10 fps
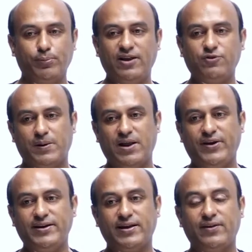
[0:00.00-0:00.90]
is
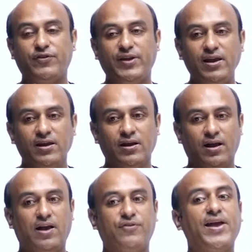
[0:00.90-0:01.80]
present in the
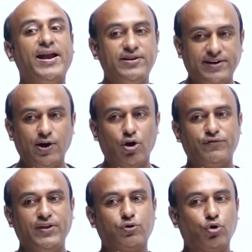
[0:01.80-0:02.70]
center of
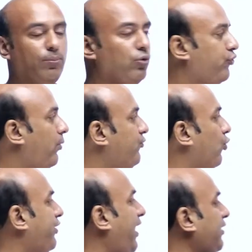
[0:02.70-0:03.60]
the chromosome, so
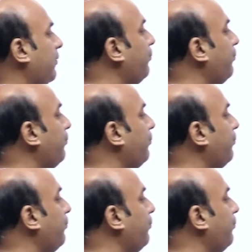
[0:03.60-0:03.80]
that